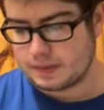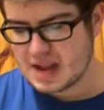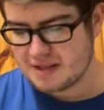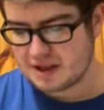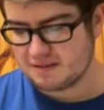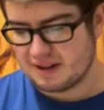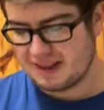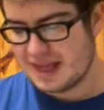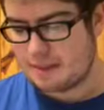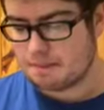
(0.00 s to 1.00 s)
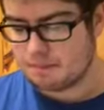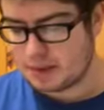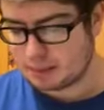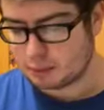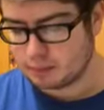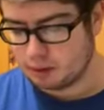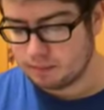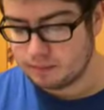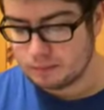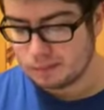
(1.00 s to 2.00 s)
nothing really that memorable.
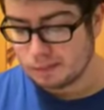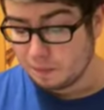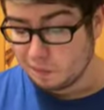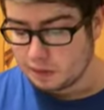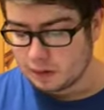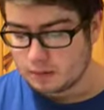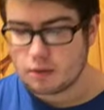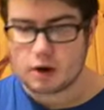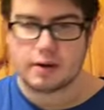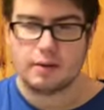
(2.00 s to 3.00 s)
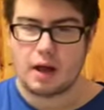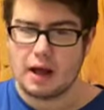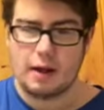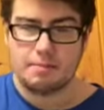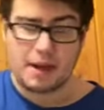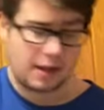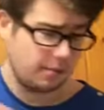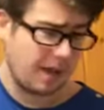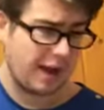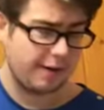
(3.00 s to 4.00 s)
Mark, uh, Michael
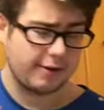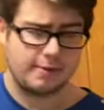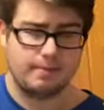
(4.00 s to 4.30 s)
Myers